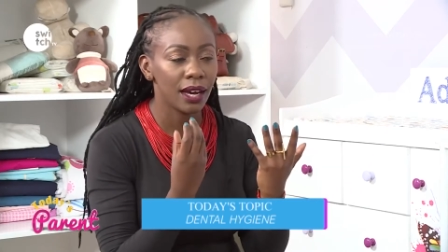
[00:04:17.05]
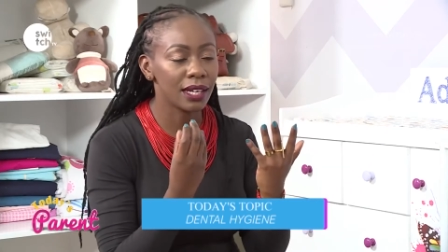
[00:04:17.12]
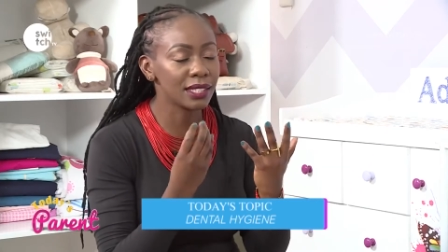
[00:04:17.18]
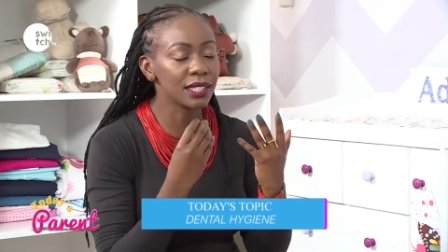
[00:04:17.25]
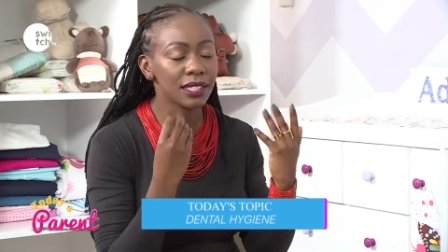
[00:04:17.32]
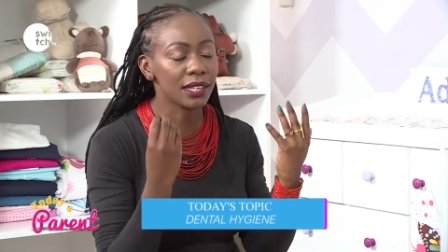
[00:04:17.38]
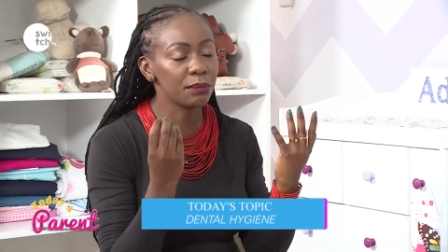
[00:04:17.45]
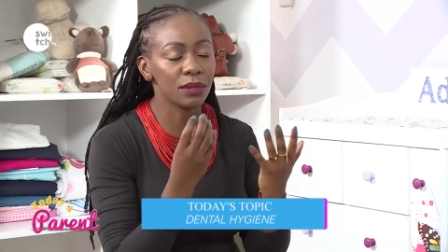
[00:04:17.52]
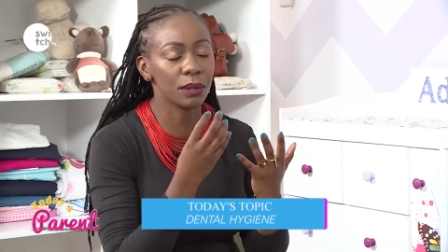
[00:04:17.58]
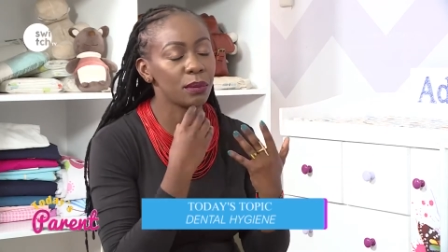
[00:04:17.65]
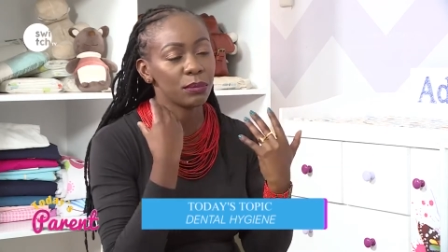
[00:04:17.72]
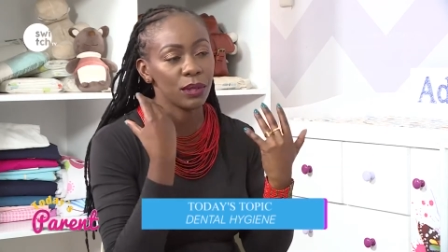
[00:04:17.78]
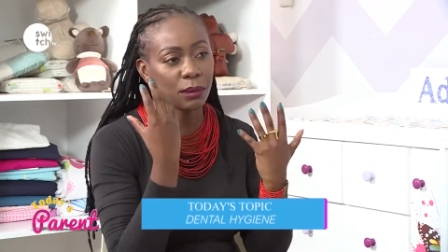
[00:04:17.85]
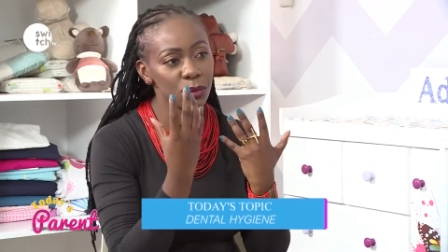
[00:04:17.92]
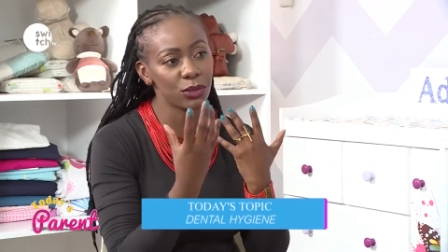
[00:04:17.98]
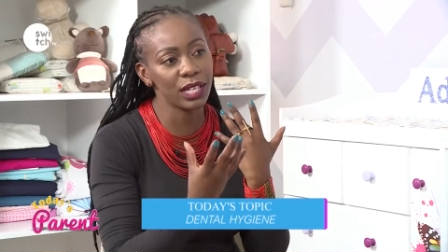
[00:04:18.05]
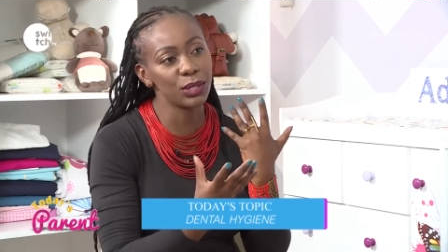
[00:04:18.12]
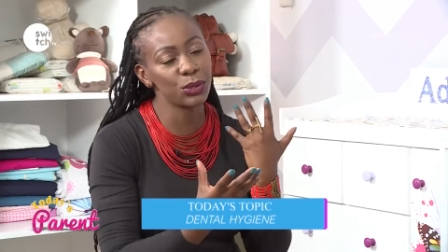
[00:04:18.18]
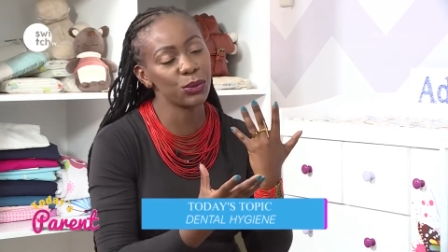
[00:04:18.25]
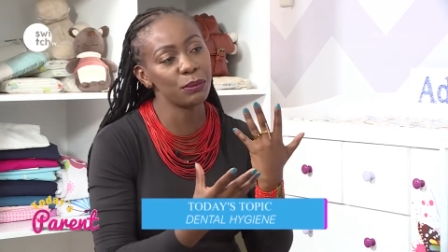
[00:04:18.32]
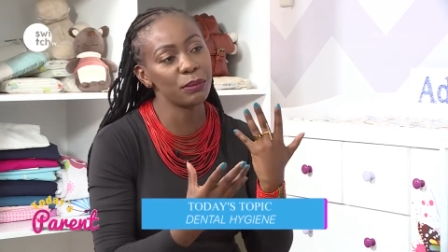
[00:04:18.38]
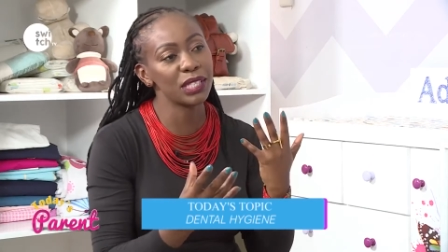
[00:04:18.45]
I just, I'm, I'm trying
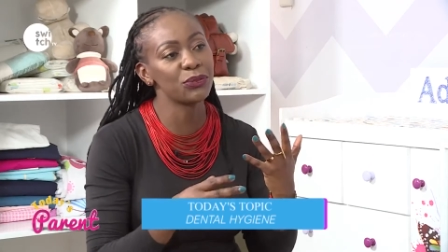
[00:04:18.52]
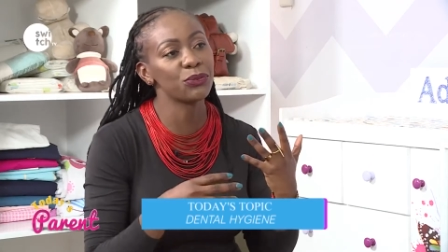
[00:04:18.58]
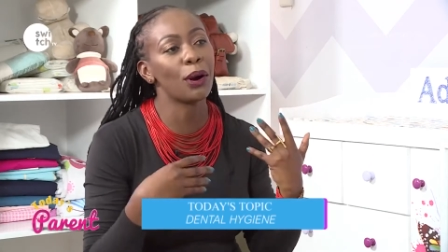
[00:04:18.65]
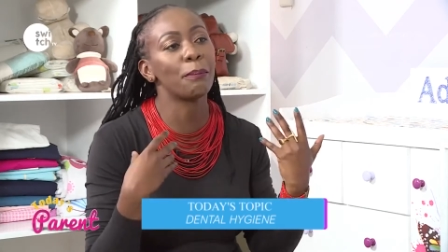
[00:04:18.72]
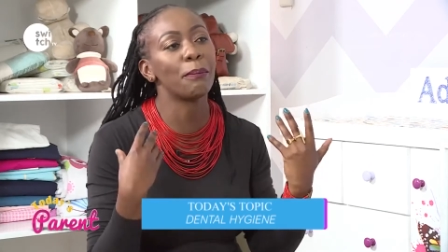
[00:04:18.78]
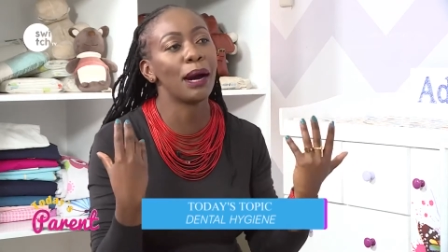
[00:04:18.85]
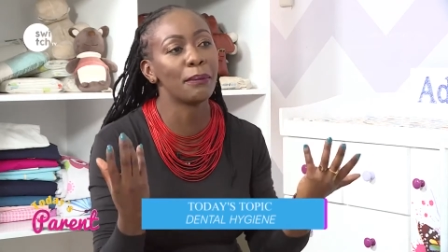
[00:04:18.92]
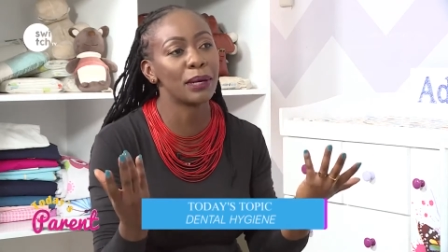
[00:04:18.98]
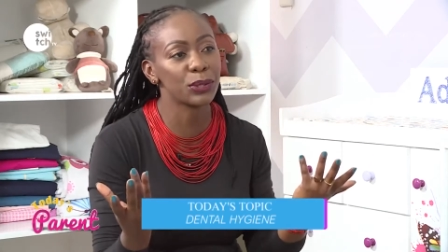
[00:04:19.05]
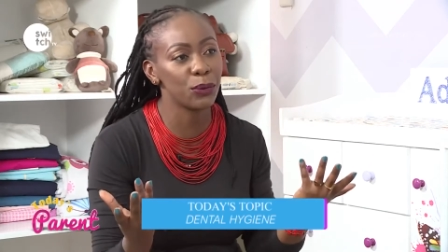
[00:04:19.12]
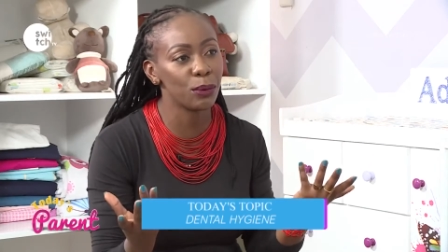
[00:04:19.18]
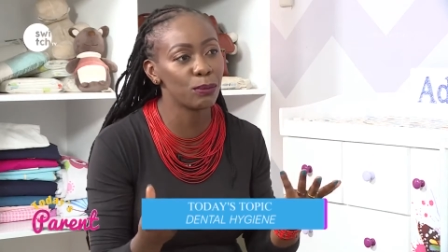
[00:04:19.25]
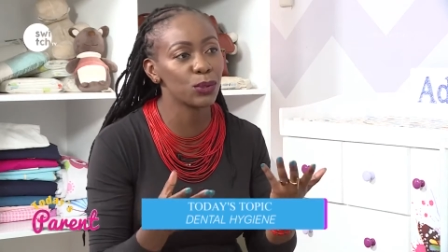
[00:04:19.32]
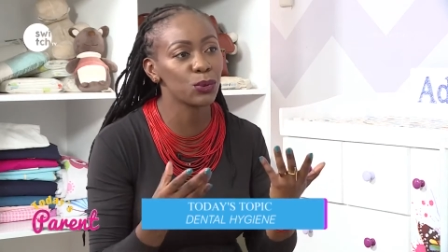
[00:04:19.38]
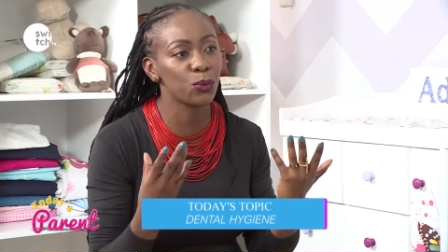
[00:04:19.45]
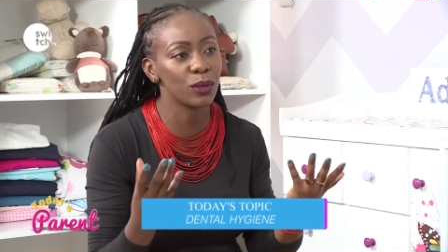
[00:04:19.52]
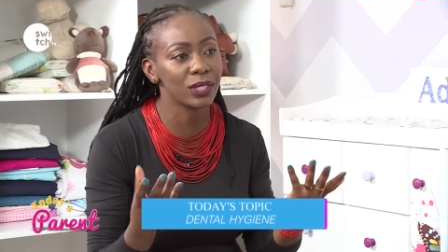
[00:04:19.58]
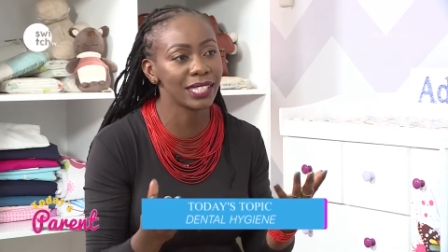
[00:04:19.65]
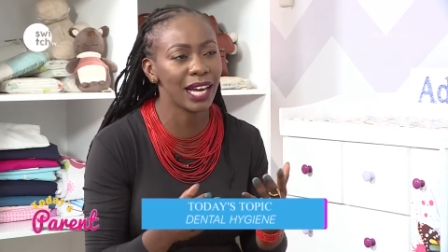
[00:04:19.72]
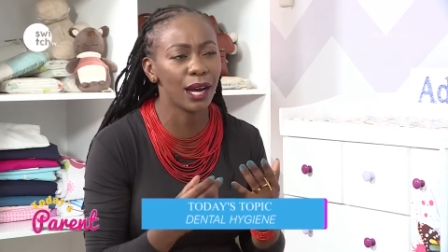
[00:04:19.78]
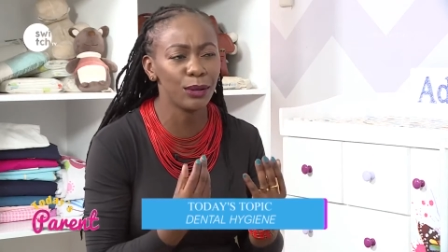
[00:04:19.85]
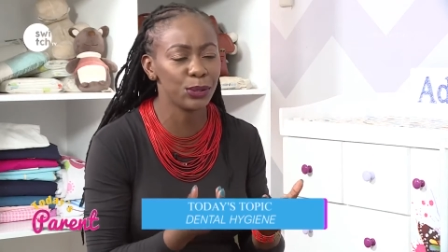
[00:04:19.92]
to imagine for a mom at home who's
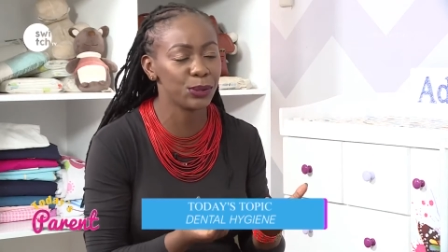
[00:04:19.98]
watching, how